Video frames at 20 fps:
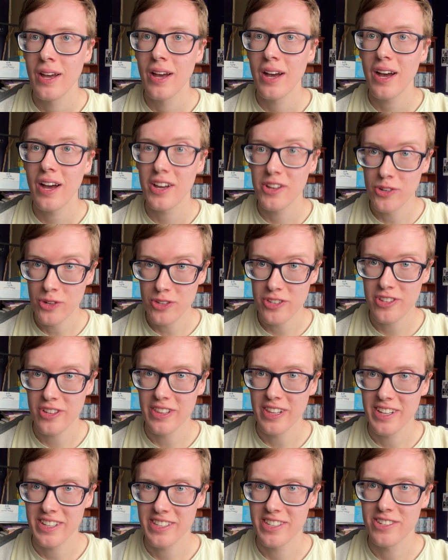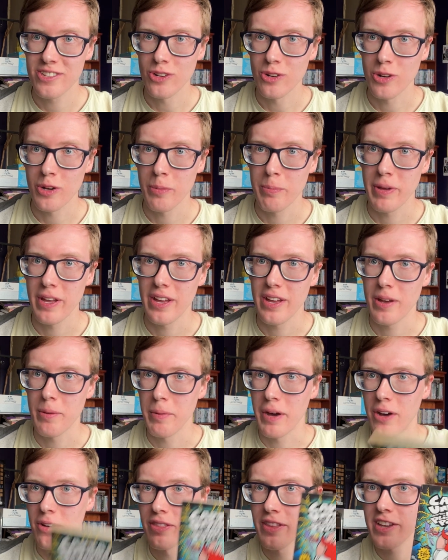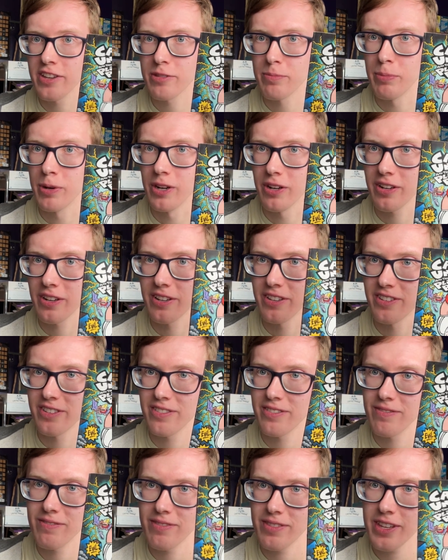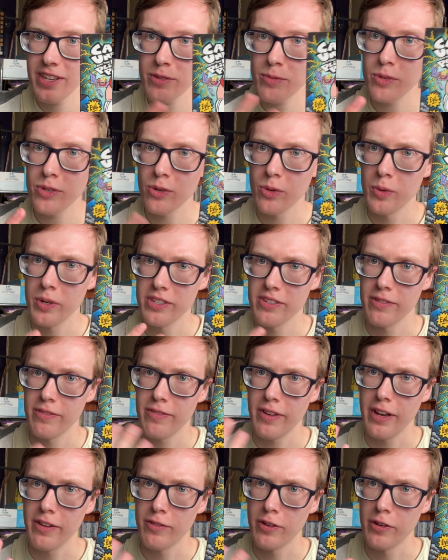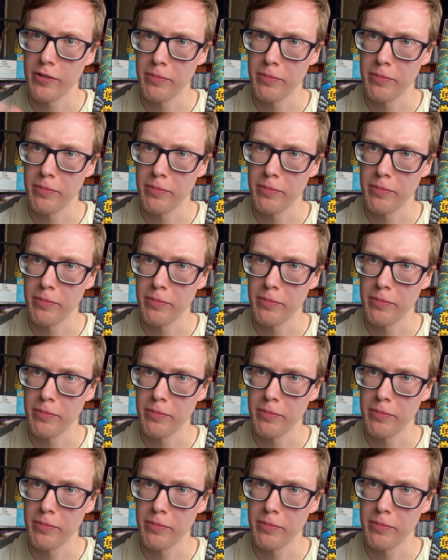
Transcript: I'd also like to talk a bit about this book, because this was always a favourite of